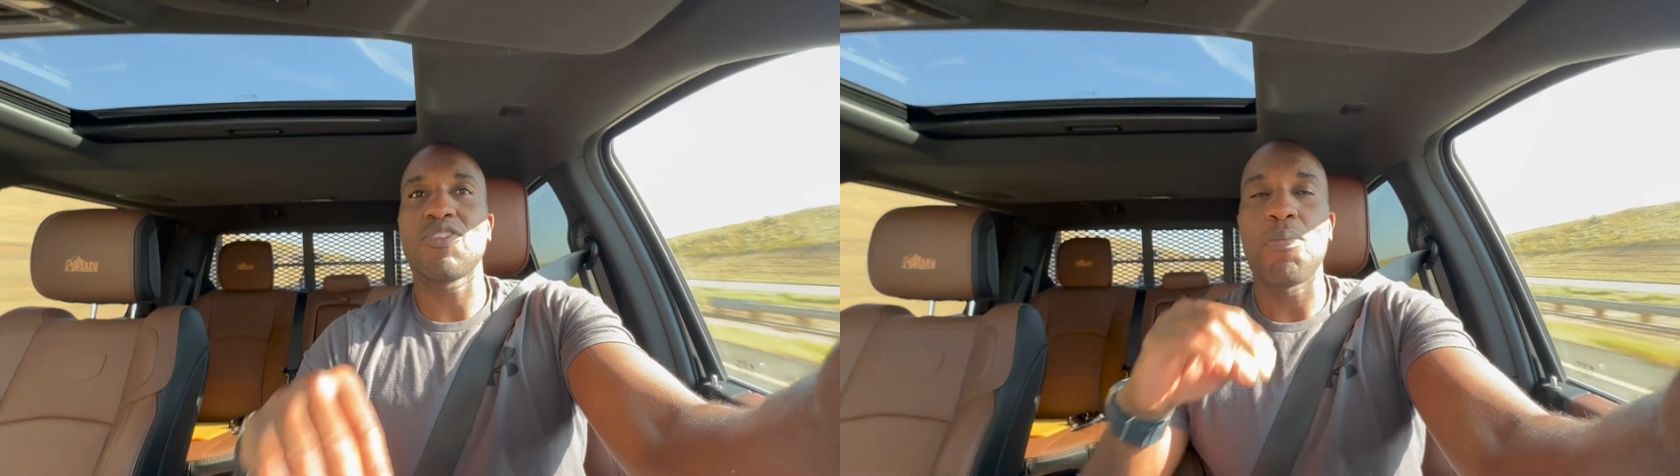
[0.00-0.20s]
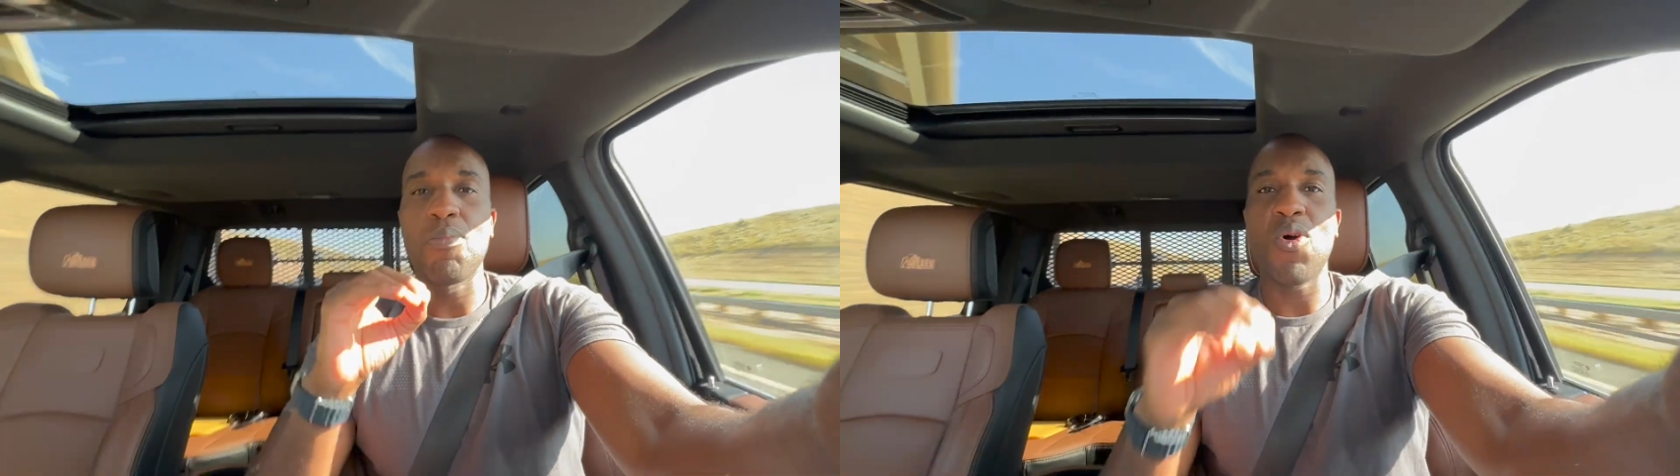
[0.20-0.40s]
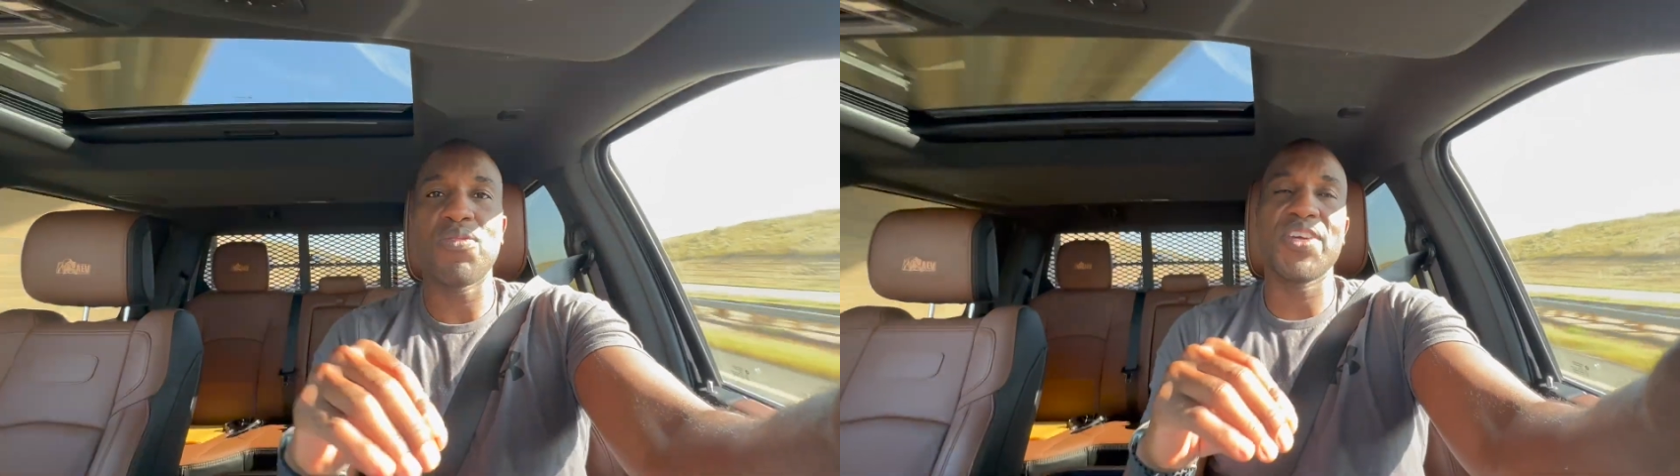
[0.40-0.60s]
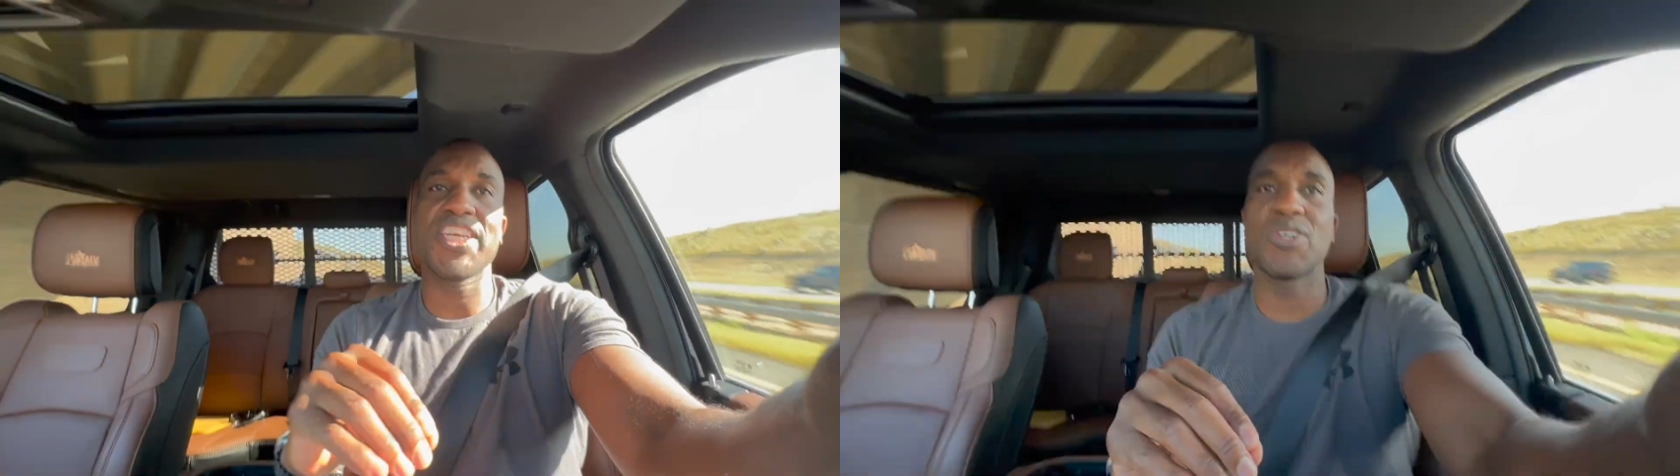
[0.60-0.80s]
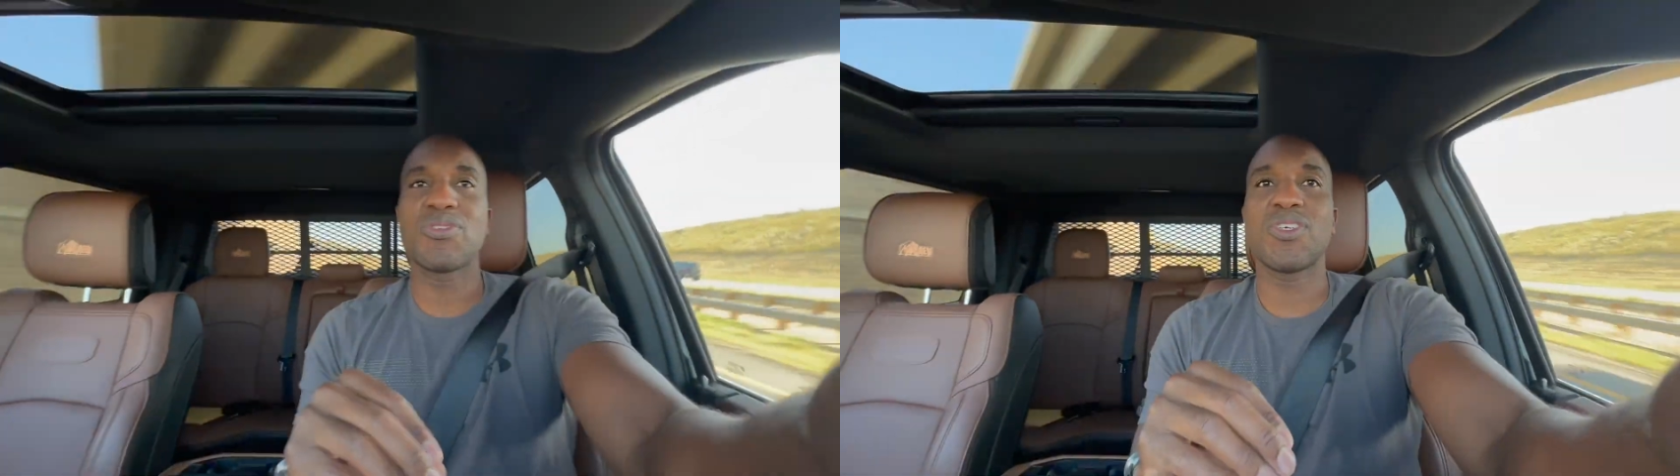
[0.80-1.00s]
More
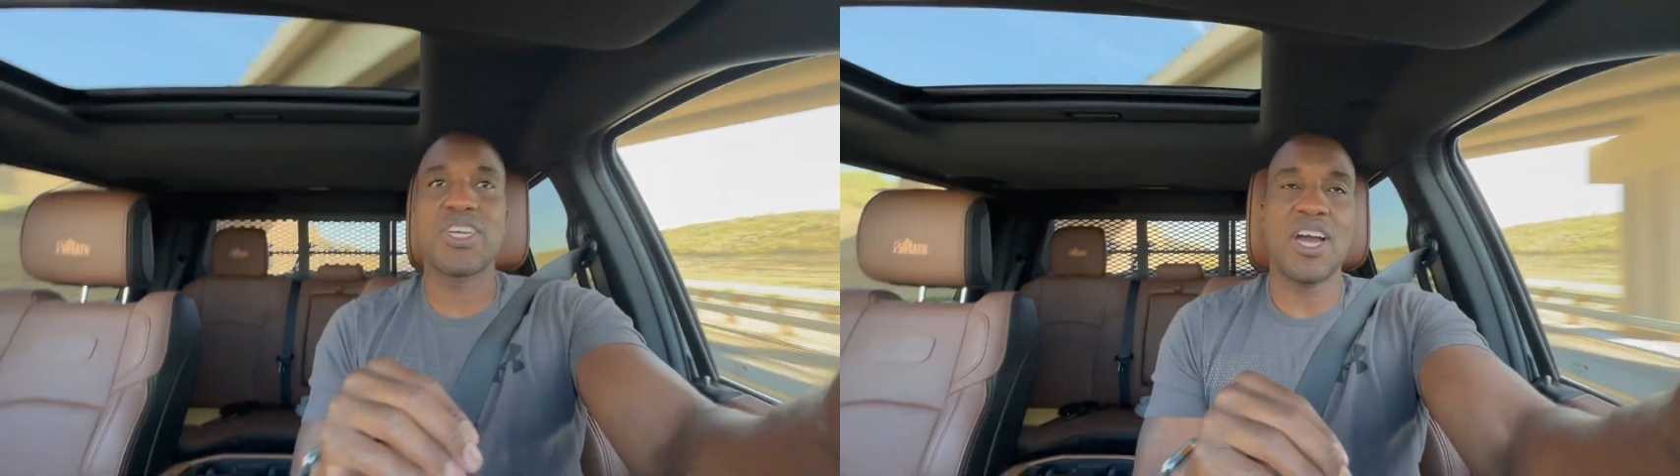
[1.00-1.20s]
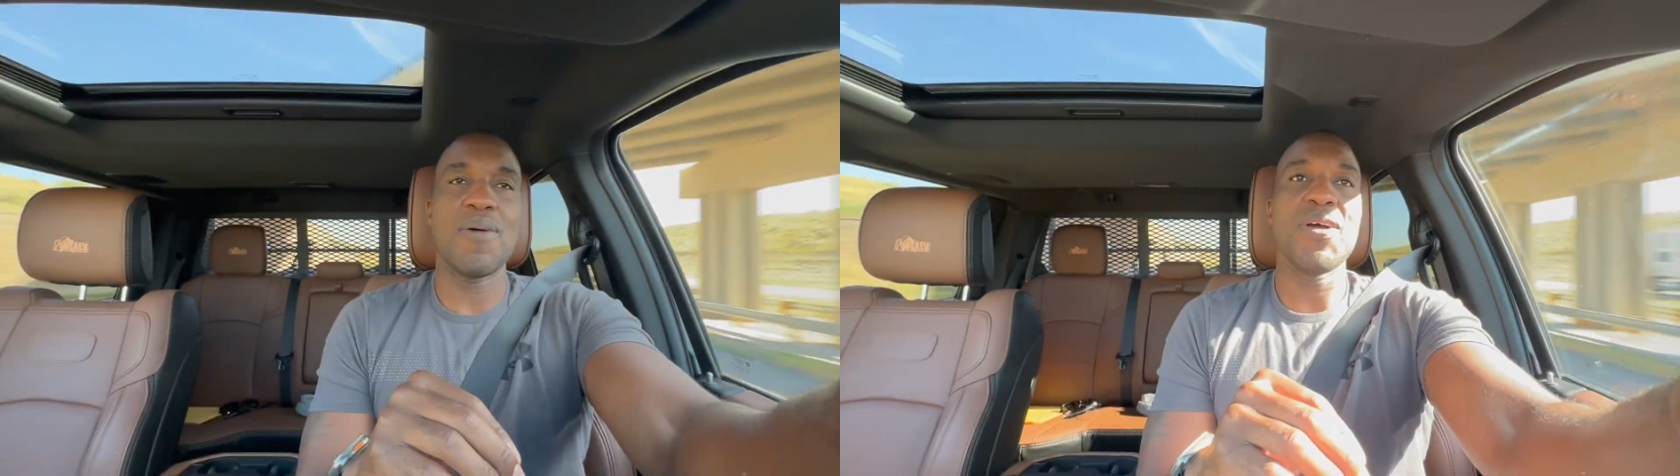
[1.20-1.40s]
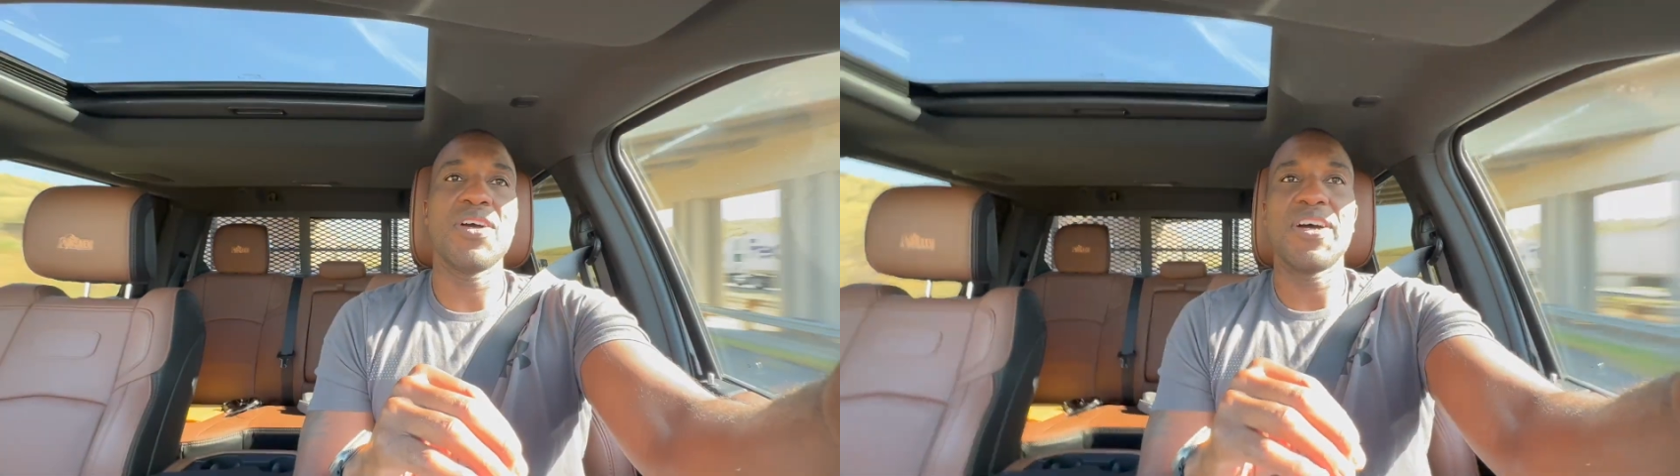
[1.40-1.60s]
videos to come,